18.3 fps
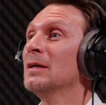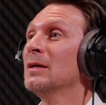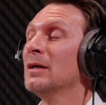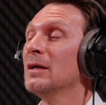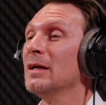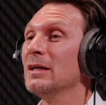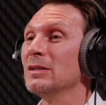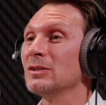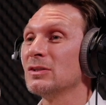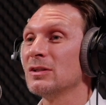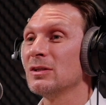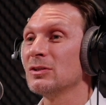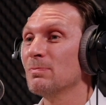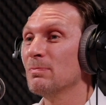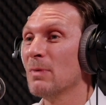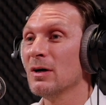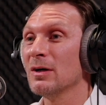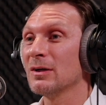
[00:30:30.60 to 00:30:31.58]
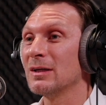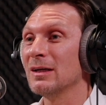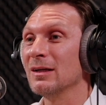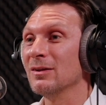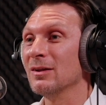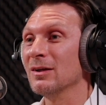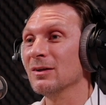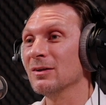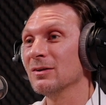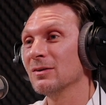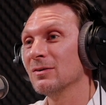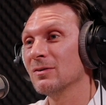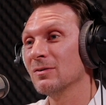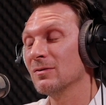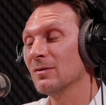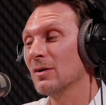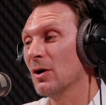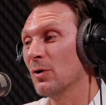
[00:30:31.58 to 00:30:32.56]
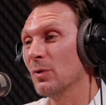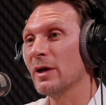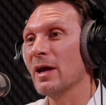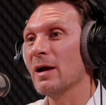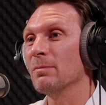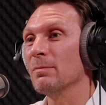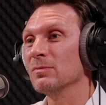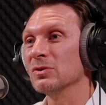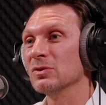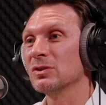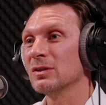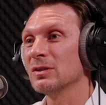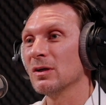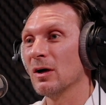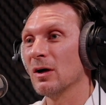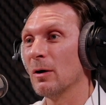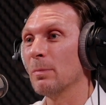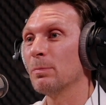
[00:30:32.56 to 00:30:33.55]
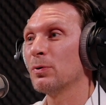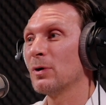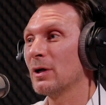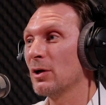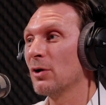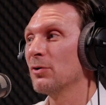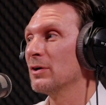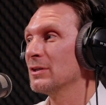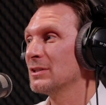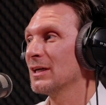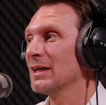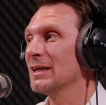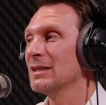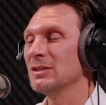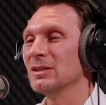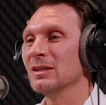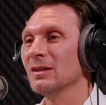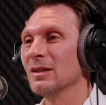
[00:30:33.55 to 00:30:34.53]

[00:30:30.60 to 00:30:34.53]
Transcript: it's the market that OEMs are prioritising